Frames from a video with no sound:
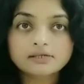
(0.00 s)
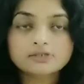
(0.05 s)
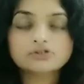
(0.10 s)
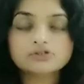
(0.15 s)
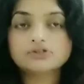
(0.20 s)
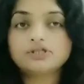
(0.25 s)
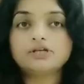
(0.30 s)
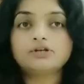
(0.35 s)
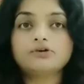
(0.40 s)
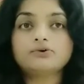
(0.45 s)

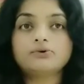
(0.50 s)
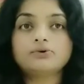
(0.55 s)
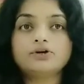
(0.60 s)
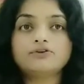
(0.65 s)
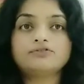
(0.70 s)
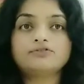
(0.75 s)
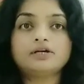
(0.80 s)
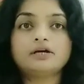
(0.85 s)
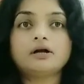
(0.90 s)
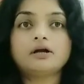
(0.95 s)
so they don't know
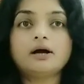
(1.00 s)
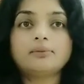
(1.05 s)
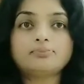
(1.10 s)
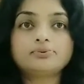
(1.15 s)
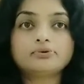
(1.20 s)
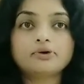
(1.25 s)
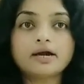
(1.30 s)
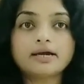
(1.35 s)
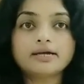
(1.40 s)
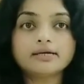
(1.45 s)
if they're
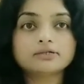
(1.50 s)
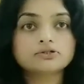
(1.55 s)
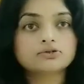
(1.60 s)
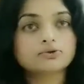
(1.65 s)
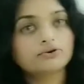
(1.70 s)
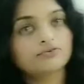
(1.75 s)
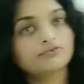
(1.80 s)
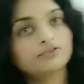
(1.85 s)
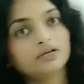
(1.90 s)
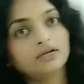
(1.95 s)
upright
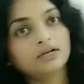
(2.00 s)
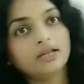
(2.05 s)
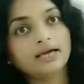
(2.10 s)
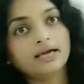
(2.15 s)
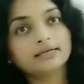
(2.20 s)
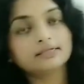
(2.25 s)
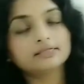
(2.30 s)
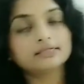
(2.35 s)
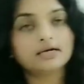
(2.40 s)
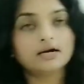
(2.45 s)
or if they're
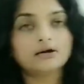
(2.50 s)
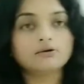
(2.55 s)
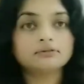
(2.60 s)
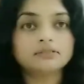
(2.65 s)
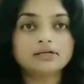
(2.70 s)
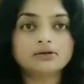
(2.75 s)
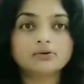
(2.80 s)
lying down,